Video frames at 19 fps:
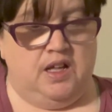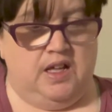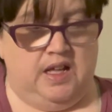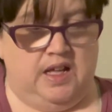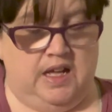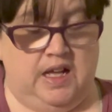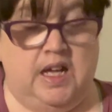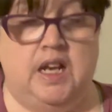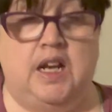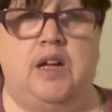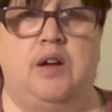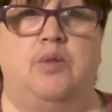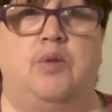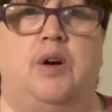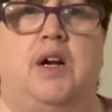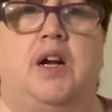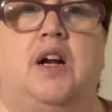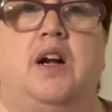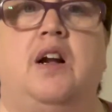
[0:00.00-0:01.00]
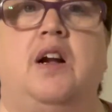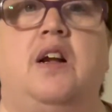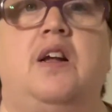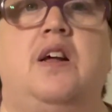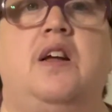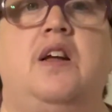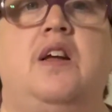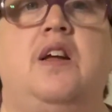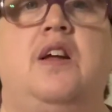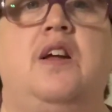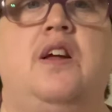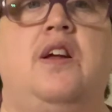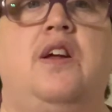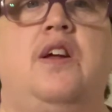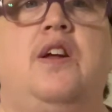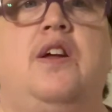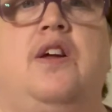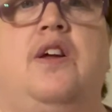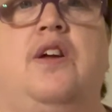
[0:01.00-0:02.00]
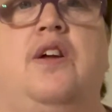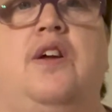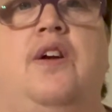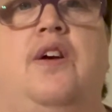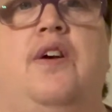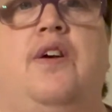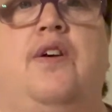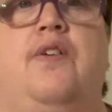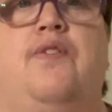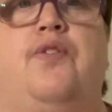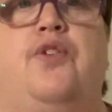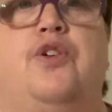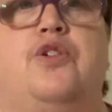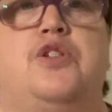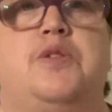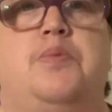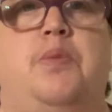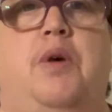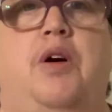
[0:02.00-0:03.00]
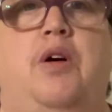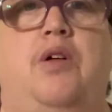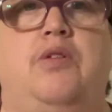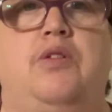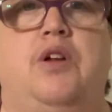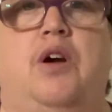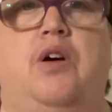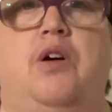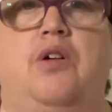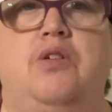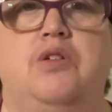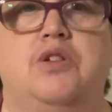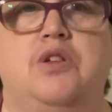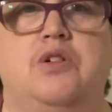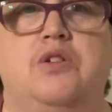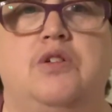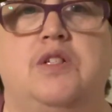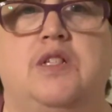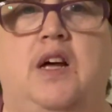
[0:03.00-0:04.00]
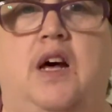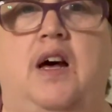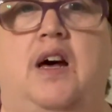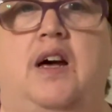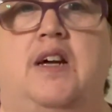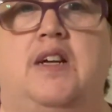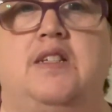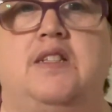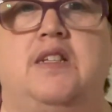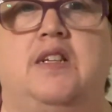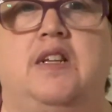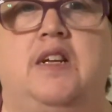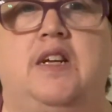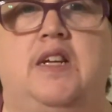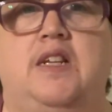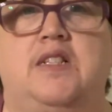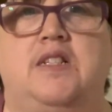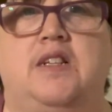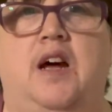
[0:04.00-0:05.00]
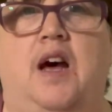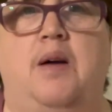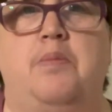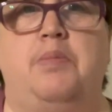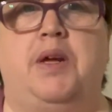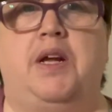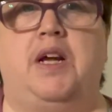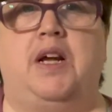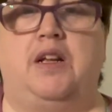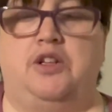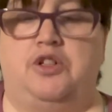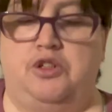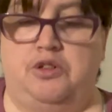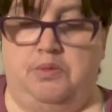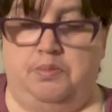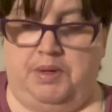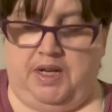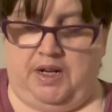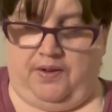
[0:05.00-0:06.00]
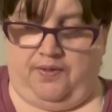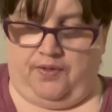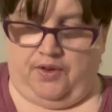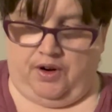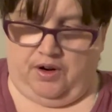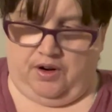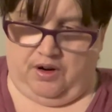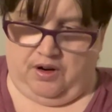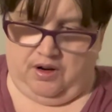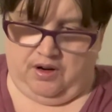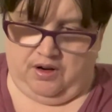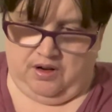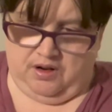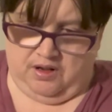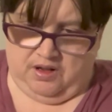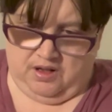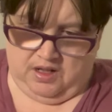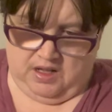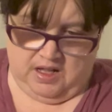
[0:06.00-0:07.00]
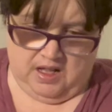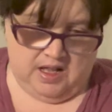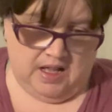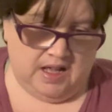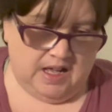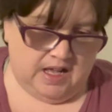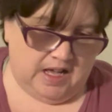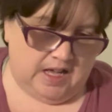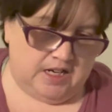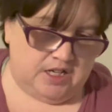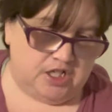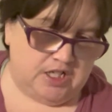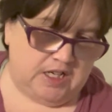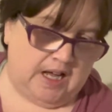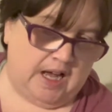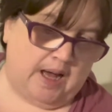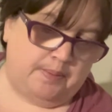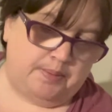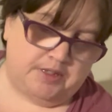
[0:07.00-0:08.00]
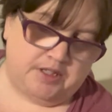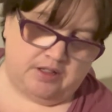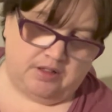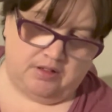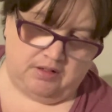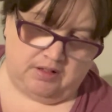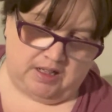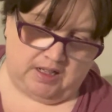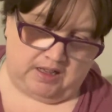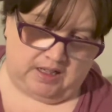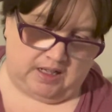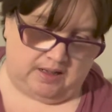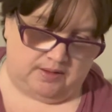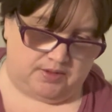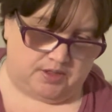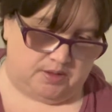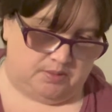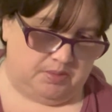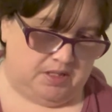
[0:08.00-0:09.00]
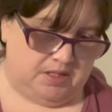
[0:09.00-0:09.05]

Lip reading: anywhere for small dogs her size. It's not too big for her. And she absolutely loves them.